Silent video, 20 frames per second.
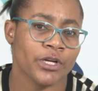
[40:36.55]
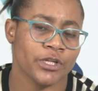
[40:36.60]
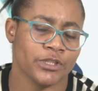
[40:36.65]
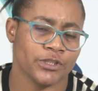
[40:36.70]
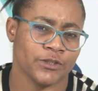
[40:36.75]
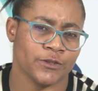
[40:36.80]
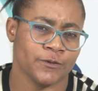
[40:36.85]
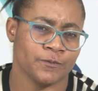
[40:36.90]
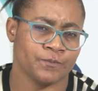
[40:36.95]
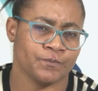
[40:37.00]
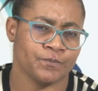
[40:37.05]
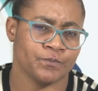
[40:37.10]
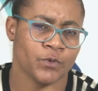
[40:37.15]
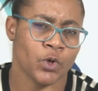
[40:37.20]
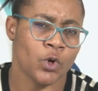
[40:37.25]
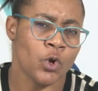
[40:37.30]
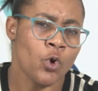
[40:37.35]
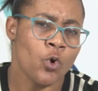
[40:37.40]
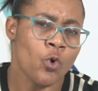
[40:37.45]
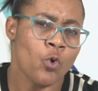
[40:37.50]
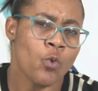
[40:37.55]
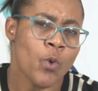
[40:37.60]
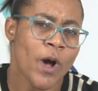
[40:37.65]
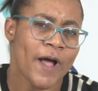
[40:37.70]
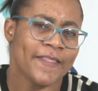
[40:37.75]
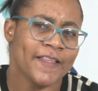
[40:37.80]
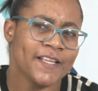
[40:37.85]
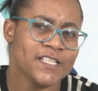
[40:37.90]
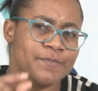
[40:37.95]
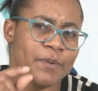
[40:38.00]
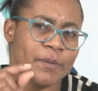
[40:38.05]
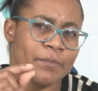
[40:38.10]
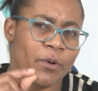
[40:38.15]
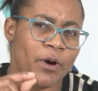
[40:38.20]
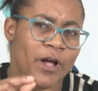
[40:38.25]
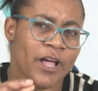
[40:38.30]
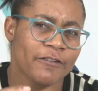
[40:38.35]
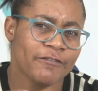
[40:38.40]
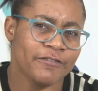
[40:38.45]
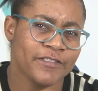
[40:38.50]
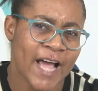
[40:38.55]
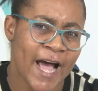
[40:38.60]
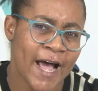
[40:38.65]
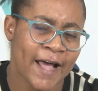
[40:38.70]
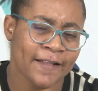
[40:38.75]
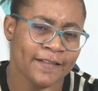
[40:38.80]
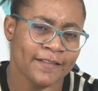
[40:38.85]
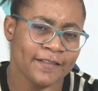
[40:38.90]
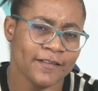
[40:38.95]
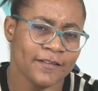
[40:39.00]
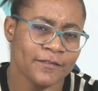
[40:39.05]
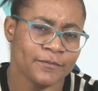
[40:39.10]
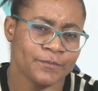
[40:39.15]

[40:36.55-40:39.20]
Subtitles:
it. What these people have done,